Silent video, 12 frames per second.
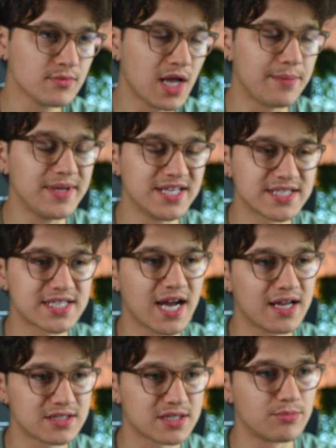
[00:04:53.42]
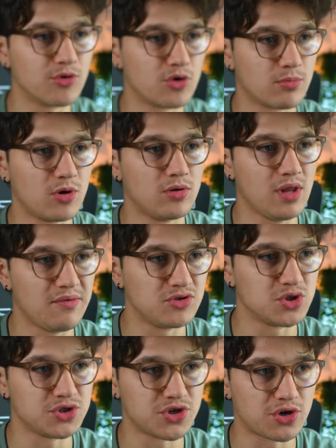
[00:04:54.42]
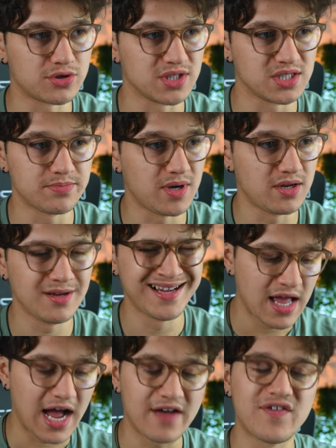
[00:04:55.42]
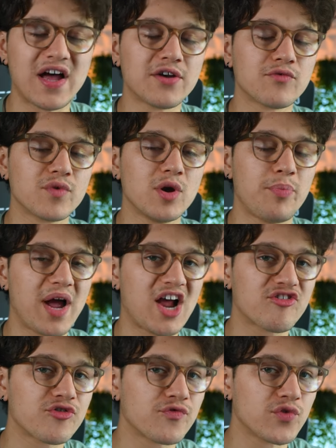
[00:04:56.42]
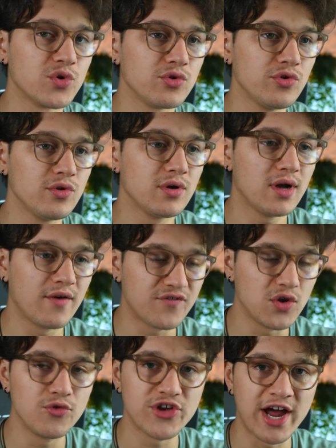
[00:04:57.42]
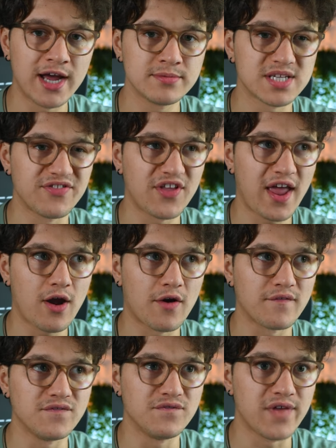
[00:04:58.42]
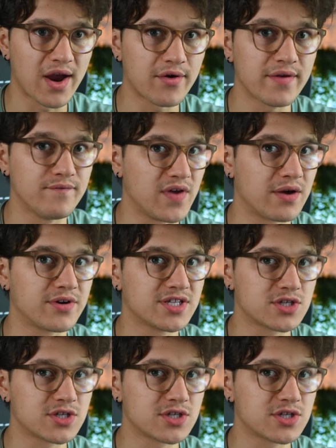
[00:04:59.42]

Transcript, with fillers: I mean, it's got some normal levels of tartness, but I've had a real passion fruit a few times, and they are very, very